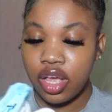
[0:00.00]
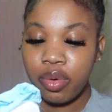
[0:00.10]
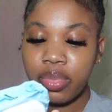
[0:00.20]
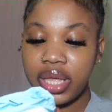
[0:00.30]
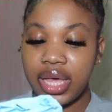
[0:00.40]

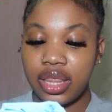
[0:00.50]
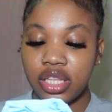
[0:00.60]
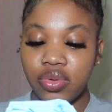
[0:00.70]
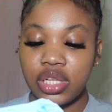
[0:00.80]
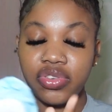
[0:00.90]
But yeah,
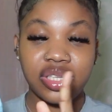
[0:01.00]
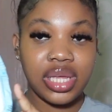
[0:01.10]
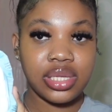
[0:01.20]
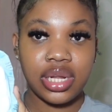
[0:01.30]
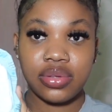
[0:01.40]
this one is for
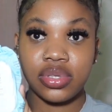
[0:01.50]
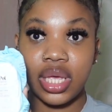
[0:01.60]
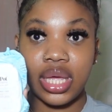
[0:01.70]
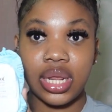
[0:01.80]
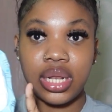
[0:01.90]
sensitive
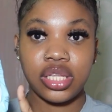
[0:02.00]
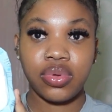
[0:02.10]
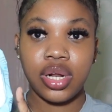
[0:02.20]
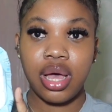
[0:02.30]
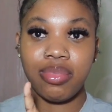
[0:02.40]
skin, and this
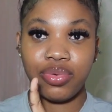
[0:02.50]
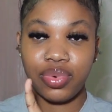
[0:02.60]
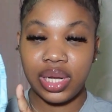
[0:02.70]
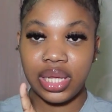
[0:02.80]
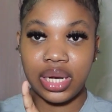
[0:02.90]
one come in
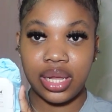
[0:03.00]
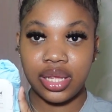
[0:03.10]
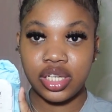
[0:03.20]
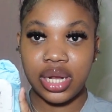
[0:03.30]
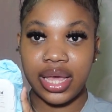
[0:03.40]
really
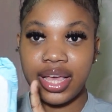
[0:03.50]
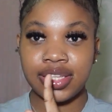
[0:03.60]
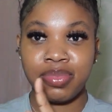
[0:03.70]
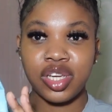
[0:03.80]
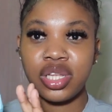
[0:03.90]
clutch, like
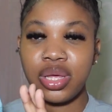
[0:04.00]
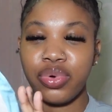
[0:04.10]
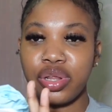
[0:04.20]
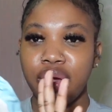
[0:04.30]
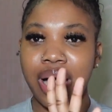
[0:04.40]
especially
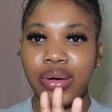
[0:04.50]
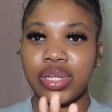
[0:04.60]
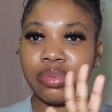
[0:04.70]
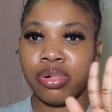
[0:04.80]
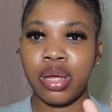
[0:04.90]
when you're
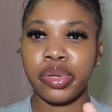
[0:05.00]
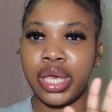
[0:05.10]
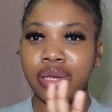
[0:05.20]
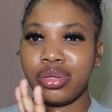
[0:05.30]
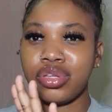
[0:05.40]
out in
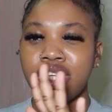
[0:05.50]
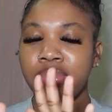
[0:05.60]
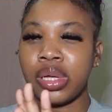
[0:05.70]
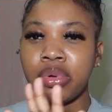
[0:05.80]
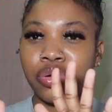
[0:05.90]
public and you're using a
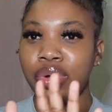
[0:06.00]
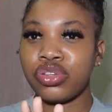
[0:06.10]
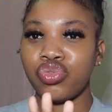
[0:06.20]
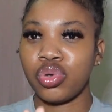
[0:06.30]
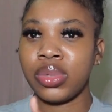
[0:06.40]
public
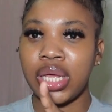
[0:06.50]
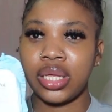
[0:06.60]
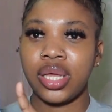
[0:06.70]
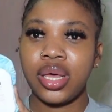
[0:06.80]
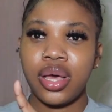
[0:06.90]
restroom. Like
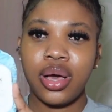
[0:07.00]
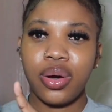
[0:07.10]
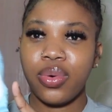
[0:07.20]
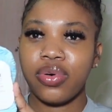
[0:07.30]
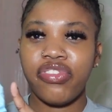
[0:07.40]

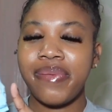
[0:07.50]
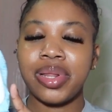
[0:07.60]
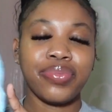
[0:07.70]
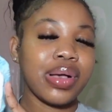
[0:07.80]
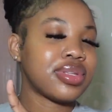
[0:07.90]

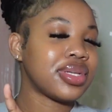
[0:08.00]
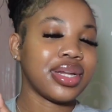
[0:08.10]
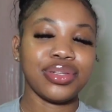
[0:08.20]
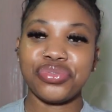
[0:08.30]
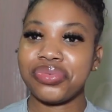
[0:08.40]
feminine wipes is
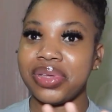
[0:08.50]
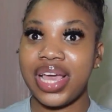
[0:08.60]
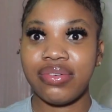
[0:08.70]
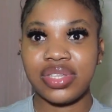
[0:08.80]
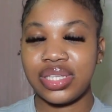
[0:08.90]
going to do for me
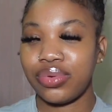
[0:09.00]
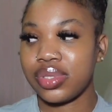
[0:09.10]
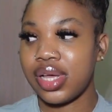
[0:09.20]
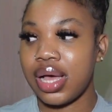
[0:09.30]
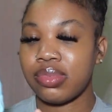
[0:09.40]
every single
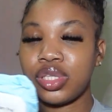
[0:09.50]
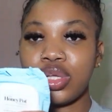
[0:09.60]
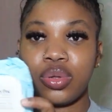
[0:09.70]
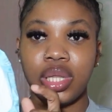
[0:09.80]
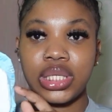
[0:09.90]
time.
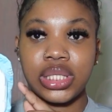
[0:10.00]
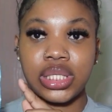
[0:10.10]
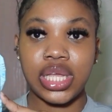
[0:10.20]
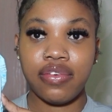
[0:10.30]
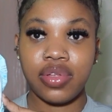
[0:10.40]
So this is
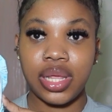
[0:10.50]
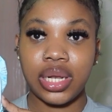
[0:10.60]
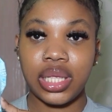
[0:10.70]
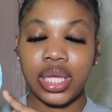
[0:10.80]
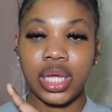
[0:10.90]

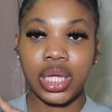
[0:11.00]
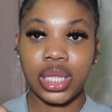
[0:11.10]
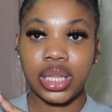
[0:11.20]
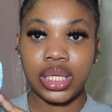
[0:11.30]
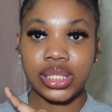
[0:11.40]
definitely a
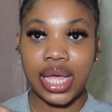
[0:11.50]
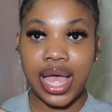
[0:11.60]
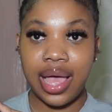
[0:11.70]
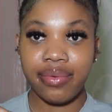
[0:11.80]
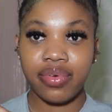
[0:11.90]
good thing to
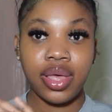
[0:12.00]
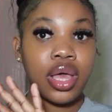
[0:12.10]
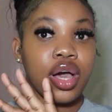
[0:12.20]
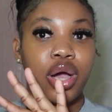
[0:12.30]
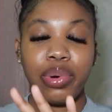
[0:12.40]
have
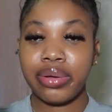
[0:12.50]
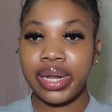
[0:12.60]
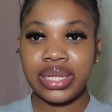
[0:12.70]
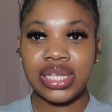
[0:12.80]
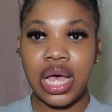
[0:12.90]
around
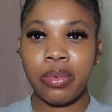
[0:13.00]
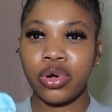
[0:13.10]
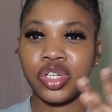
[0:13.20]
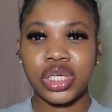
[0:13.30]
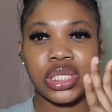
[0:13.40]
that time
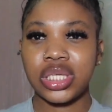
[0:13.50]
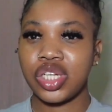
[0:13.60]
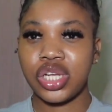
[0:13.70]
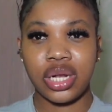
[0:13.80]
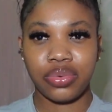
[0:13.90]
or just in
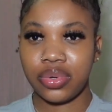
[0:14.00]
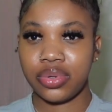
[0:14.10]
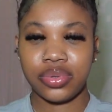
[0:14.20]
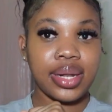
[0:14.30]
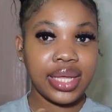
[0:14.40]

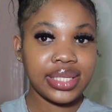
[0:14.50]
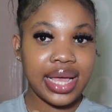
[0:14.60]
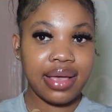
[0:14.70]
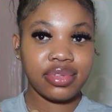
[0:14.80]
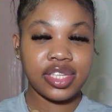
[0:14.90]
general. The next thing
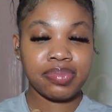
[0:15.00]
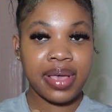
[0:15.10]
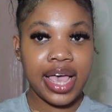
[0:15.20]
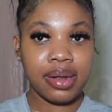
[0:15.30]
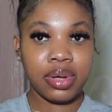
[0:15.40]
I have is this
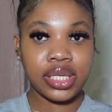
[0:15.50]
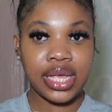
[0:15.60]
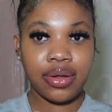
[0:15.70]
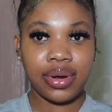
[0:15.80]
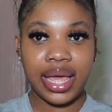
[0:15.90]
pad because
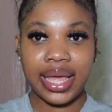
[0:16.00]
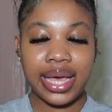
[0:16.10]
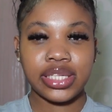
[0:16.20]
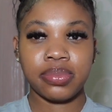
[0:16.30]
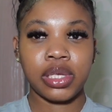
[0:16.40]
I don't like
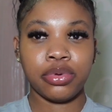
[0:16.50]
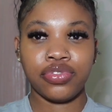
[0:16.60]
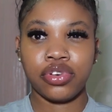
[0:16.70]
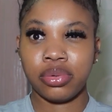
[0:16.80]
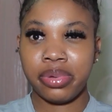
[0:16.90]
asking people
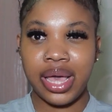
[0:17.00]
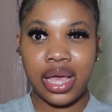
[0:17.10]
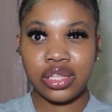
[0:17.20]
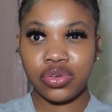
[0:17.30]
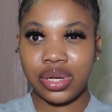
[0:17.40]
for
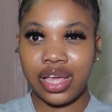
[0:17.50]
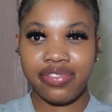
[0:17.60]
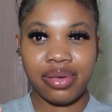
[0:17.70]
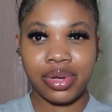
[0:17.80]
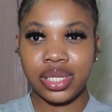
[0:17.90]
pads or like
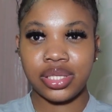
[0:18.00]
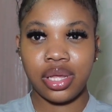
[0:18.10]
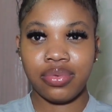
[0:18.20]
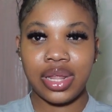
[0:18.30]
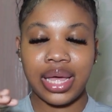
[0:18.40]
feminine
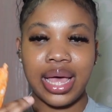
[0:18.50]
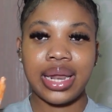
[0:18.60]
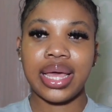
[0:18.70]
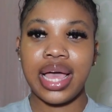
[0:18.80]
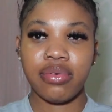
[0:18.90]
stuff. Like I
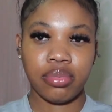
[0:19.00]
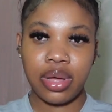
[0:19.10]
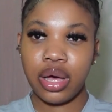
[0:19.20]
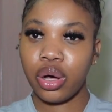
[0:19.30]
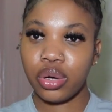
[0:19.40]
like having
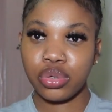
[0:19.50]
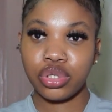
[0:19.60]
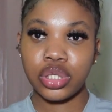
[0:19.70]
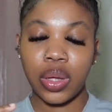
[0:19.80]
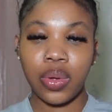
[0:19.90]
my own.
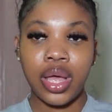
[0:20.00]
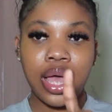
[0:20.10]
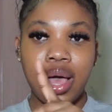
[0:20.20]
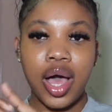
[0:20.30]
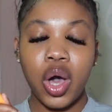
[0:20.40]
So
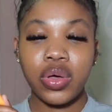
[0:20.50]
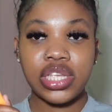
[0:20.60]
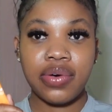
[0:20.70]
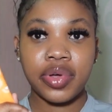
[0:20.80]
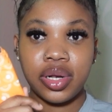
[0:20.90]
I always
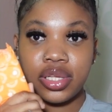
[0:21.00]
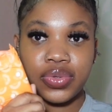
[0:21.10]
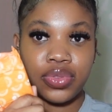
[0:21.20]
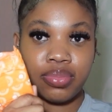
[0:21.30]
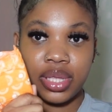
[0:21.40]
have one of these
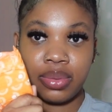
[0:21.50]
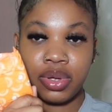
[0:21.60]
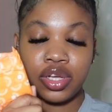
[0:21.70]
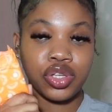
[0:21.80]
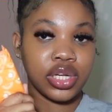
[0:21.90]
with me
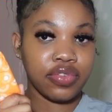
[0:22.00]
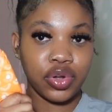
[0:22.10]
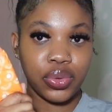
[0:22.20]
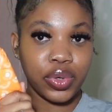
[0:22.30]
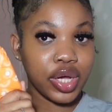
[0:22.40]
because you never
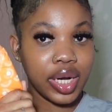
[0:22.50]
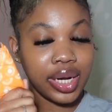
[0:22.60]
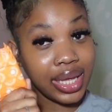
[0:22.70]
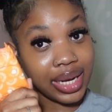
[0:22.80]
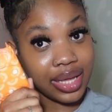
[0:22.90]
know when you're going
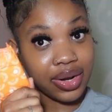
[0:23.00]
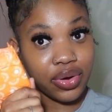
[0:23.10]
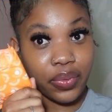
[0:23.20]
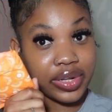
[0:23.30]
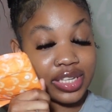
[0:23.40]
to need it
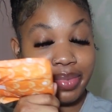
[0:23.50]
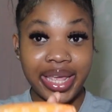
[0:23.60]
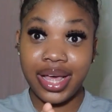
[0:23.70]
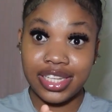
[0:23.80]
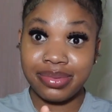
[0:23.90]
or when
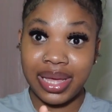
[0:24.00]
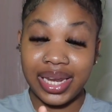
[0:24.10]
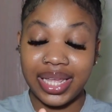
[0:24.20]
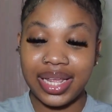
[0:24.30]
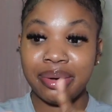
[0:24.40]
somebody else might
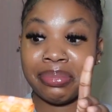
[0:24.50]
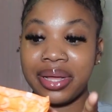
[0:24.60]
need it.